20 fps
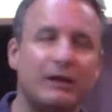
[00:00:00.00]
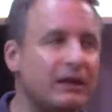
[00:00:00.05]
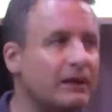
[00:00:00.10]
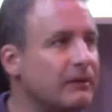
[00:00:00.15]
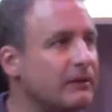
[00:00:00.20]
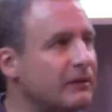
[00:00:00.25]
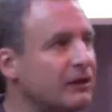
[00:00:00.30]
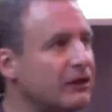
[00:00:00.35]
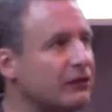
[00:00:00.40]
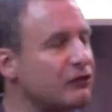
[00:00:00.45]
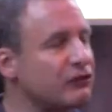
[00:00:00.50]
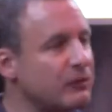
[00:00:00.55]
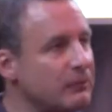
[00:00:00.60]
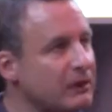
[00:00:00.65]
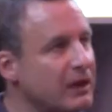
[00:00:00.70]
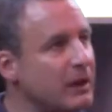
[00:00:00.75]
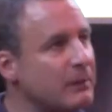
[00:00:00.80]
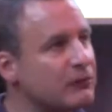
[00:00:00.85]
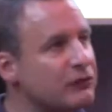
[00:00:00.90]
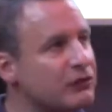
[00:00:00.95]
we, you know,
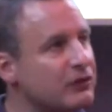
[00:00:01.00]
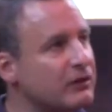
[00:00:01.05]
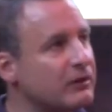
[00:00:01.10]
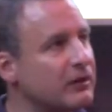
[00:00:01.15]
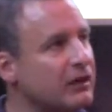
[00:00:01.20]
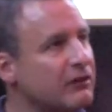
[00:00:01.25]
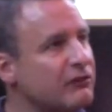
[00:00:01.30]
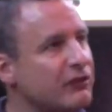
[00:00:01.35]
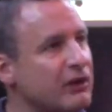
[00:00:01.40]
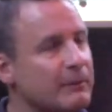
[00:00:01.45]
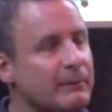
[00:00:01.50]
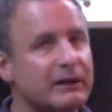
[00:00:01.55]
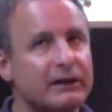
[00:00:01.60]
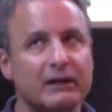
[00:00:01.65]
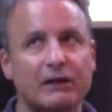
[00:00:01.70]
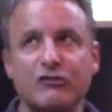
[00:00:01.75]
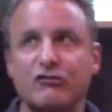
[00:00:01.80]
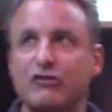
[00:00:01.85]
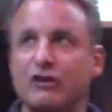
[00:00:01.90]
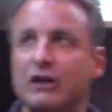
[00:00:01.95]
sometimes in
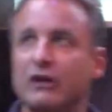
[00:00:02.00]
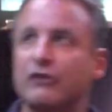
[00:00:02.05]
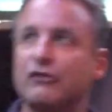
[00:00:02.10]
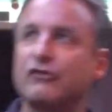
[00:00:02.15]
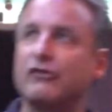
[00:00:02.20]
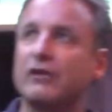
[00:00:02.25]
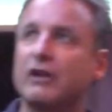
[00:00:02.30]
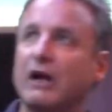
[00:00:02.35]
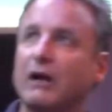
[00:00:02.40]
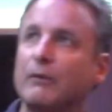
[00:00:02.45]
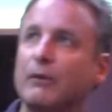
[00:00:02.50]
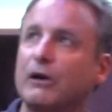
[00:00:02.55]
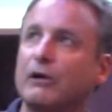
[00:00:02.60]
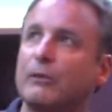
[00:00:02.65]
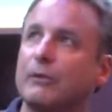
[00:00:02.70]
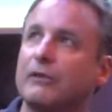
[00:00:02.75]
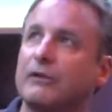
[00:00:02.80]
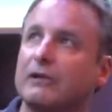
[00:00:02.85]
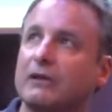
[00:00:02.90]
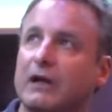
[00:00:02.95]
environmental NGOs that I work
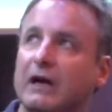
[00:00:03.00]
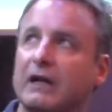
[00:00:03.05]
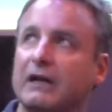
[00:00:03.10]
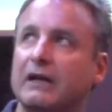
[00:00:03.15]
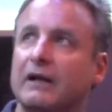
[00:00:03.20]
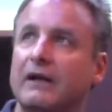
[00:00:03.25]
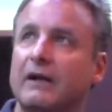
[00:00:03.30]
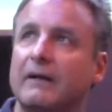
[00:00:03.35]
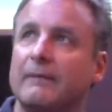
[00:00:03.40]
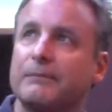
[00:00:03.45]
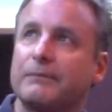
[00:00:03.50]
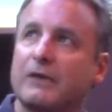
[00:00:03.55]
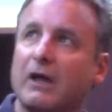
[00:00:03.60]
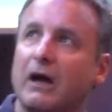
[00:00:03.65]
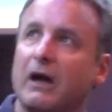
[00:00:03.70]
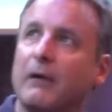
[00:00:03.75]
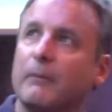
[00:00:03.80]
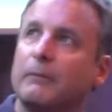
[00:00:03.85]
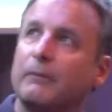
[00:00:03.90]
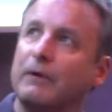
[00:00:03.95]
with a lot,
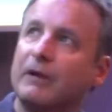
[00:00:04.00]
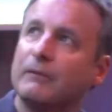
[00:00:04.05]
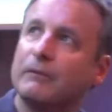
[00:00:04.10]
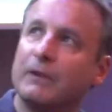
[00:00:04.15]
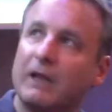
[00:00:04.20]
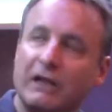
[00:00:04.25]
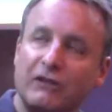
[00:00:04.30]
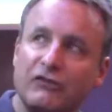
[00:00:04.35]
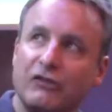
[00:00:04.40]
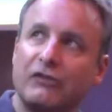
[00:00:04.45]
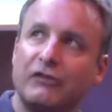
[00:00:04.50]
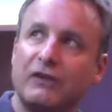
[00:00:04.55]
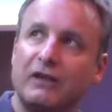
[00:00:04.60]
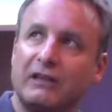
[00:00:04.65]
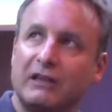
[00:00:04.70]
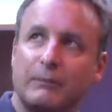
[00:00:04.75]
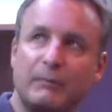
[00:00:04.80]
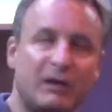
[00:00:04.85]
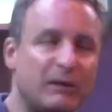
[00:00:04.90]
we like to think that